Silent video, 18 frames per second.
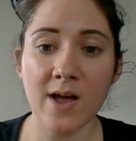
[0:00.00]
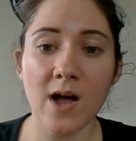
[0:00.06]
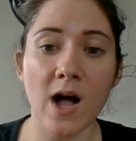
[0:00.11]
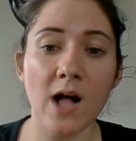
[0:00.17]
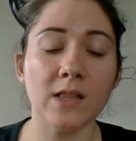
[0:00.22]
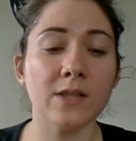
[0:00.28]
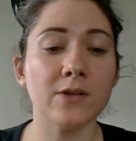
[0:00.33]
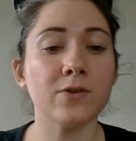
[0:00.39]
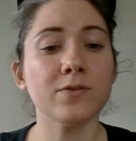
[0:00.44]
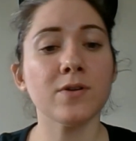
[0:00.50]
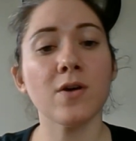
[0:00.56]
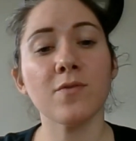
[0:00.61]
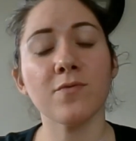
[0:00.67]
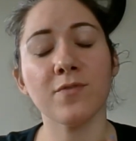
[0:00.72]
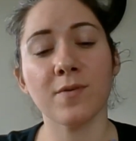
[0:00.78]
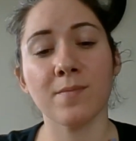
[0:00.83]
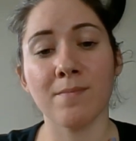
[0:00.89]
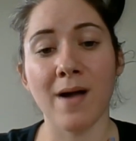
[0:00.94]
A little
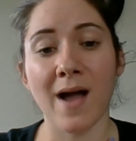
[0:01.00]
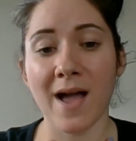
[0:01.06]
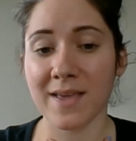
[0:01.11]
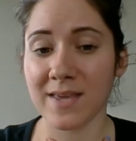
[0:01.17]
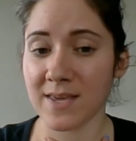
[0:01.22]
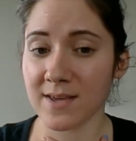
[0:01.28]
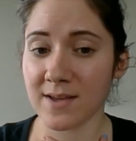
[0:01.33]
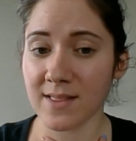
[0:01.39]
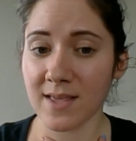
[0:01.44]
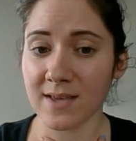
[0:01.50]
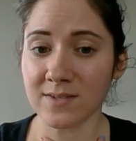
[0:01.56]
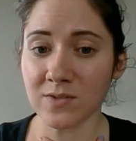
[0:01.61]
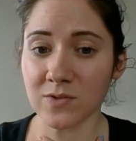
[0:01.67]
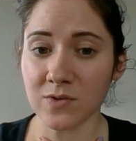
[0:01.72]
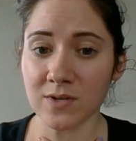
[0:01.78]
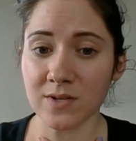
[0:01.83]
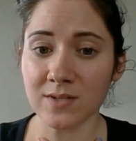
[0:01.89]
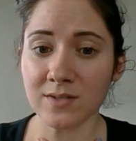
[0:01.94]
note for my ELA
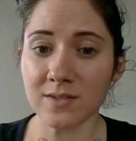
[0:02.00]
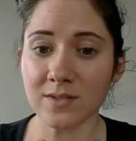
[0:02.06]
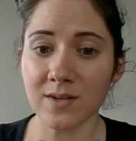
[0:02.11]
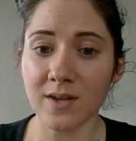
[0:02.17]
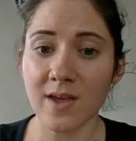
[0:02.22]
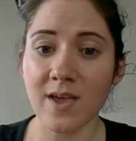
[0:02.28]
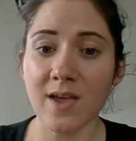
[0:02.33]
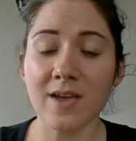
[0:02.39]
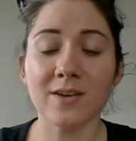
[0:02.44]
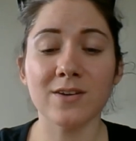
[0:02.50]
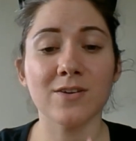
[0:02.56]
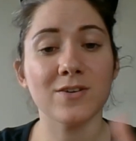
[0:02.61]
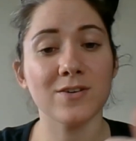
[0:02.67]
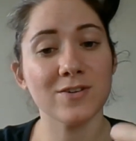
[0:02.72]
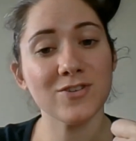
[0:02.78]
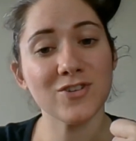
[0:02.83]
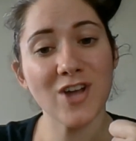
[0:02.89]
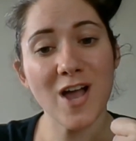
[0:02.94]
students:
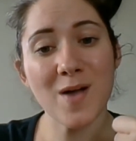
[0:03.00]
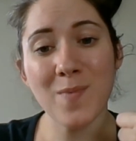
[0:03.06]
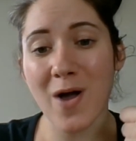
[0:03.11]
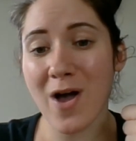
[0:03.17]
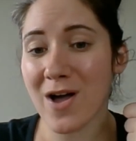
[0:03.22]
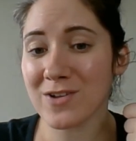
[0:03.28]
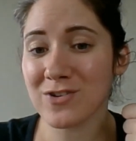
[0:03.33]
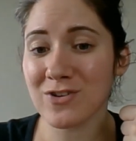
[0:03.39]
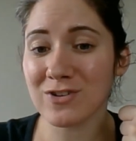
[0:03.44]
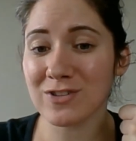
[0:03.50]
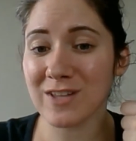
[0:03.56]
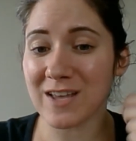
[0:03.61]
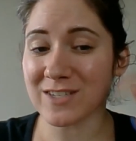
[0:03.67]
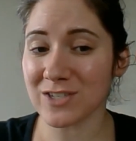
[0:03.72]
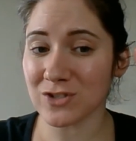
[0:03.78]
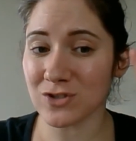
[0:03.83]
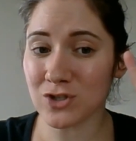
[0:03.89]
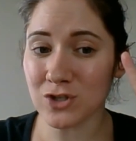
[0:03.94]
good job on your
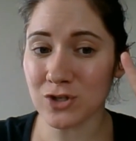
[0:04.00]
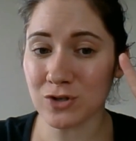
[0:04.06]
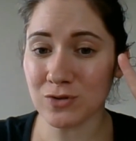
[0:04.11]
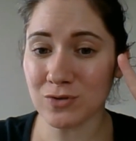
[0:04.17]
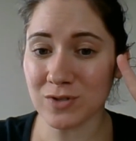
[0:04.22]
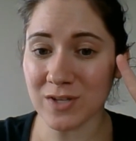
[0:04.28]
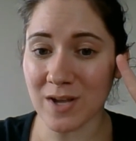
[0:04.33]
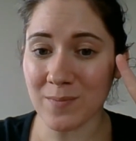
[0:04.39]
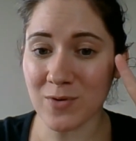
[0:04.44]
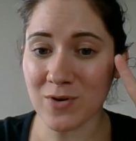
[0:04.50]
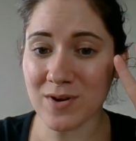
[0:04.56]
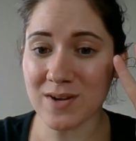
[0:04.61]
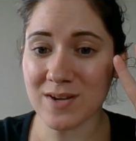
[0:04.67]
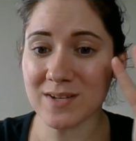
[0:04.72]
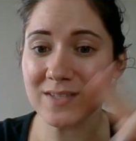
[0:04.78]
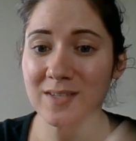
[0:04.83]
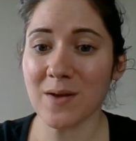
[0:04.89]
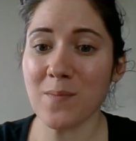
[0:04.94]
lesson 2
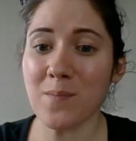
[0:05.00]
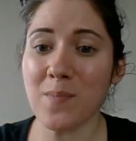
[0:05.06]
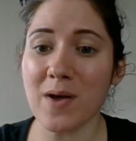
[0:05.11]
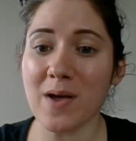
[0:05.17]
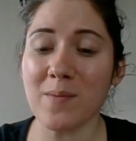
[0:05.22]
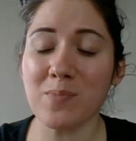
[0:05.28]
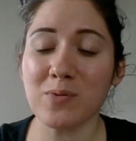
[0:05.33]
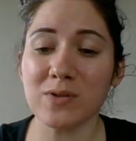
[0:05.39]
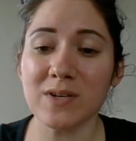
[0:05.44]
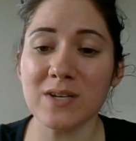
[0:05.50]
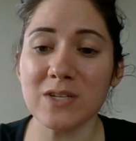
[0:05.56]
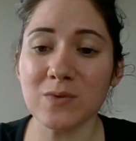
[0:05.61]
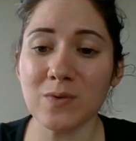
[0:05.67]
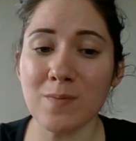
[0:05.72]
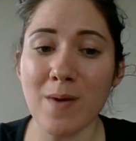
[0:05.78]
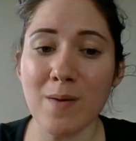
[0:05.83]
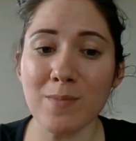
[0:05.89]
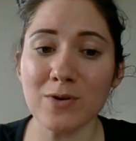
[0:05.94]
summaries, but please
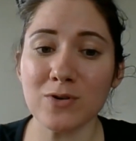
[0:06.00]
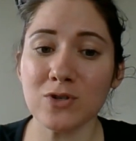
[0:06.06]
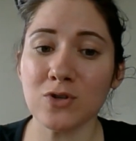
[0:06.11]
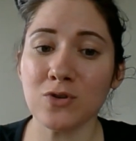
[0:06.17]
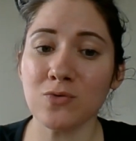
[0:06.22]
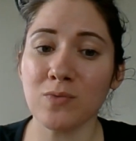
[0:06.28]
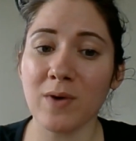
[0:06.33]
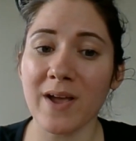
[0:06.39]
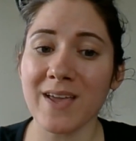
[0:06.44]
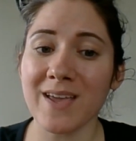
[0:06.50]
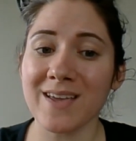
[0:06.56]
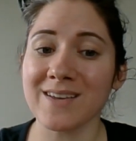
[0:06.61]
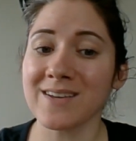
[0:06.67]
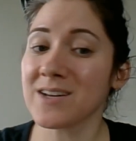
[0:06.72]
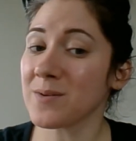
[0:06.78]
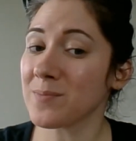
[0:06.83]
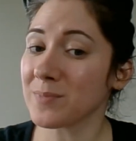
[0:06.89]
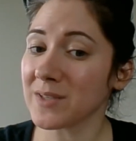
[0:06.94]
remember to write in
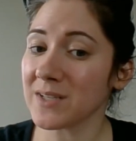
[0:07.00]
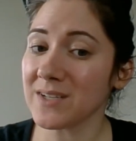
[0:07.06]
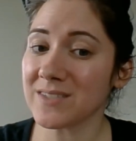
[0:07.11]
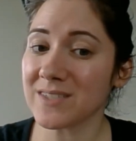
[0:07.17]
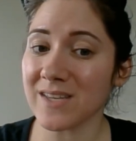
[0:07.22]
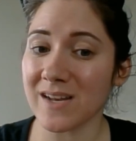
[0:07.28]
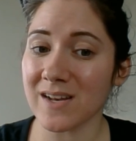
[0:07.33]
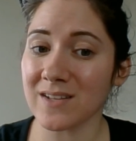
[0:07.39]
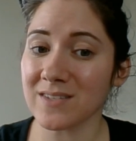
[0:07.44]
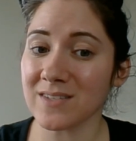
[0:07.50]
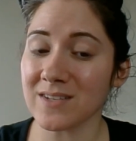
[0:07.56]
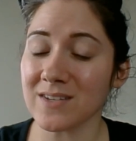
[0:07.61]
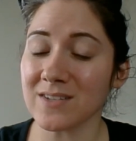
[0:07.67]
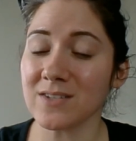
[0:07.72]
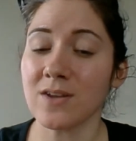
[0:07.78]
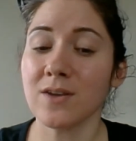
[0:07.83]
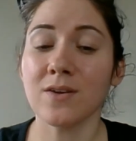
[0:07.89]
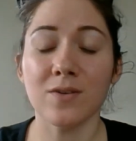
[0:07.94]
complete
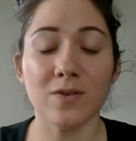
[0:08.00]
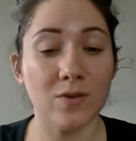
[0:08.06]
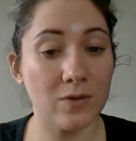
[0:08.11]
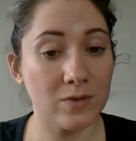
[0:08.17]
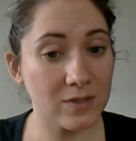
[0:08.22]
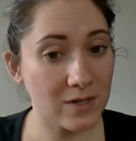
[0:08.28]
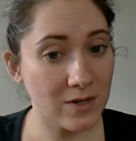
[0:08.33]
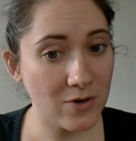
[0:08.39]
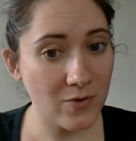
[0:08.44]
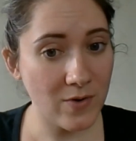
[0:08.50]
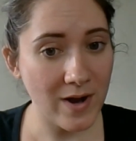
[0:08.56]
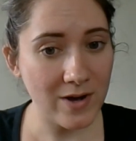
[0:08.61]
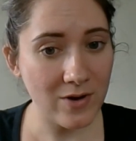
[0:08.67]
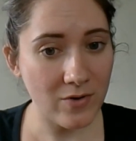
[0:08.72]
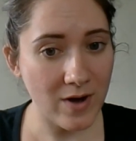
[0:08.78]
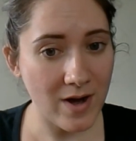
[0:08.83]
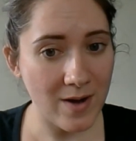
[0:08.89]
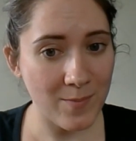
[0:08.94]
sentences using
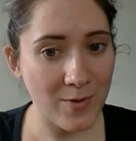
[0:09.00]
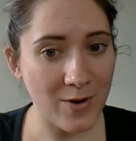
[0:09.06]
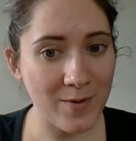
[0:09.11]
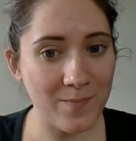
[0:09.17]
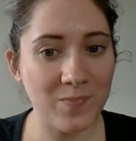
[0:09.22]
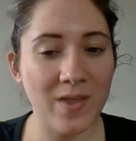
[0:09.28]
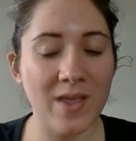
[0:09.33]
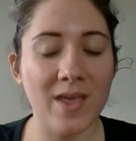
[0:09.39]
correct grammar.